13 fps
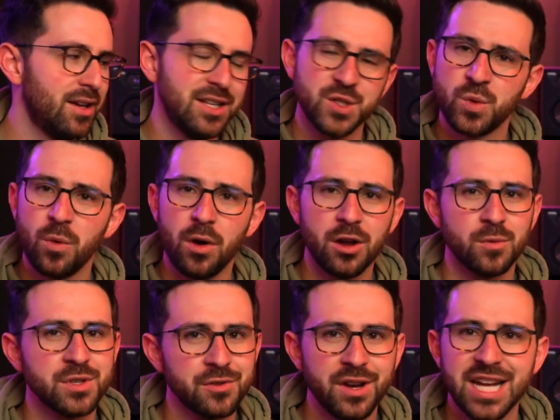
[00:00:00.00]
So Oooo
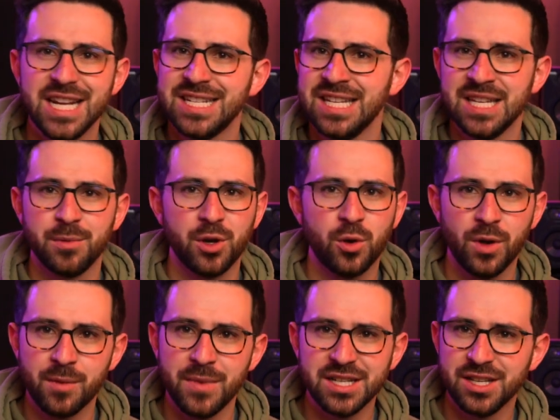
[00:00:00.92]
was great, sent them a
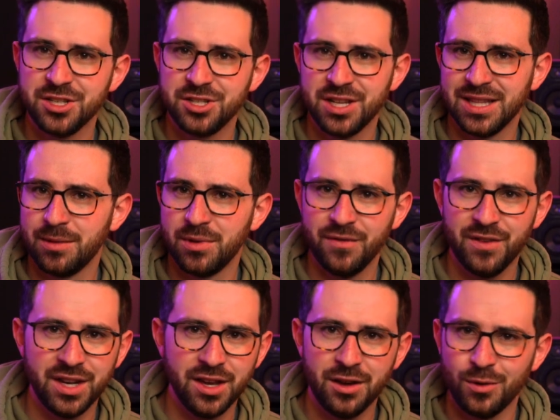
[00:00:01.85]
quick message, sent them the
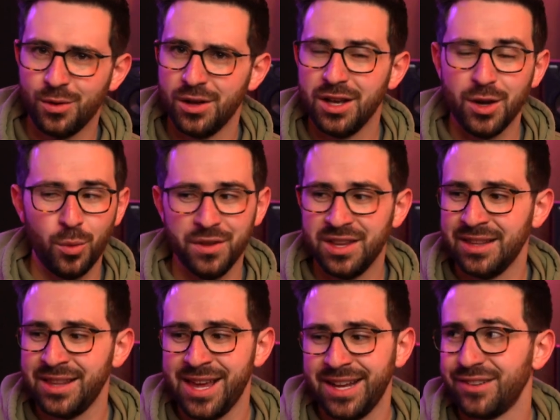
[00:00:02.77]
video.
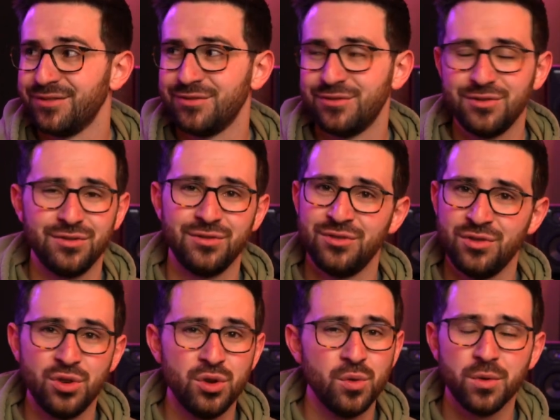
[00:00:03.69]
Within like
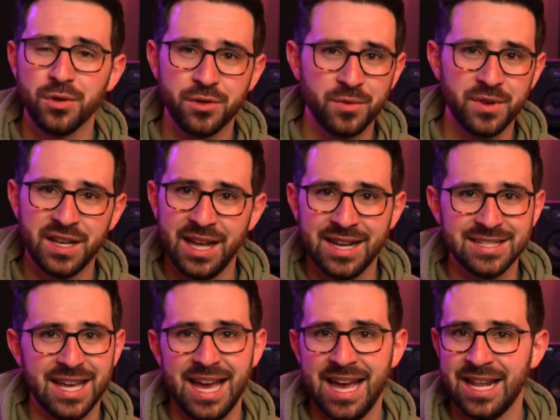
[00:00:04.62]
2 or 3 days,
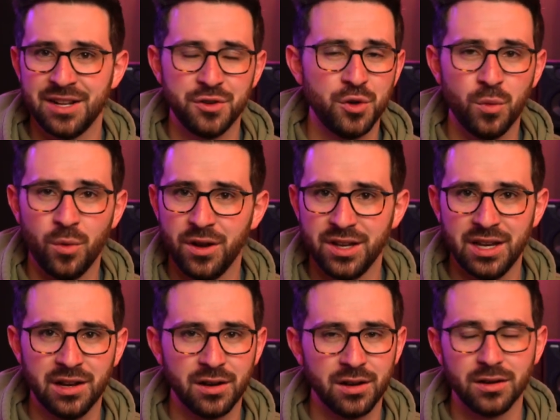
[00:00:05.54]
I had a new one
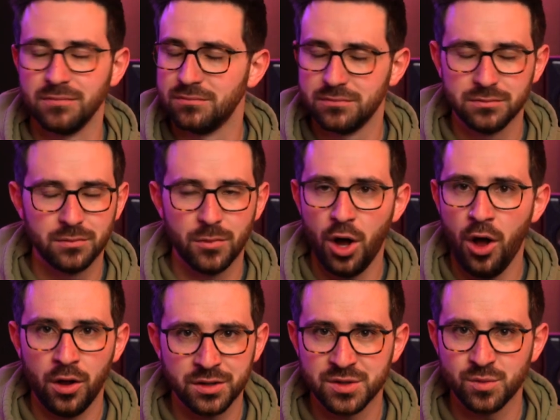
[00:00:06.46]
here,
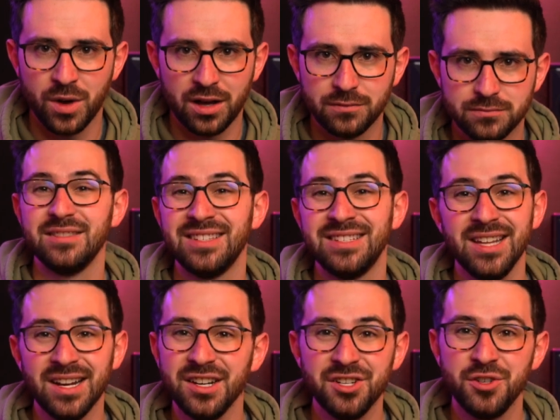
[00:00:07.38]
all is well. The
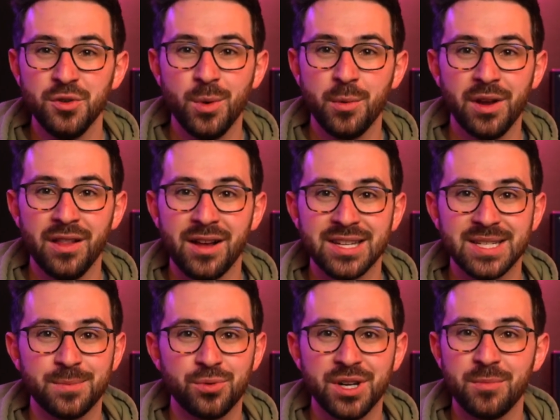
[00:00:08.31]
second issue we
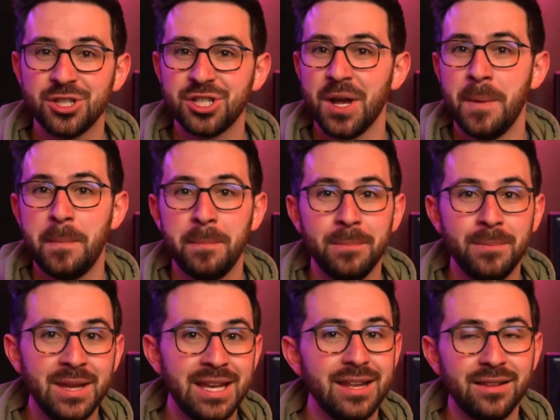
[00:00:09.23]
realized pretty much
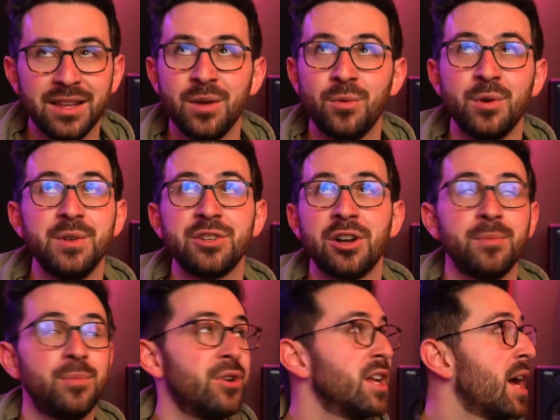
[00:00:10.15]
immediately when we started
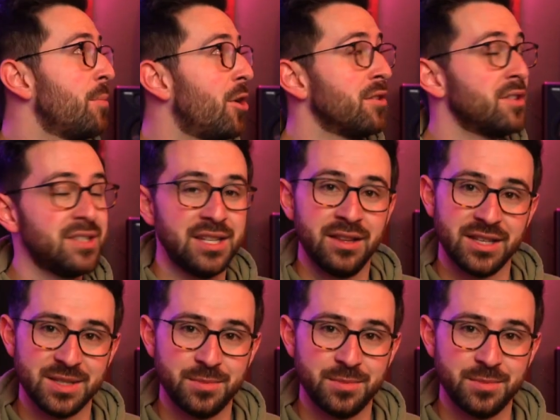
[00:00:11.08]
putting up all the ceiling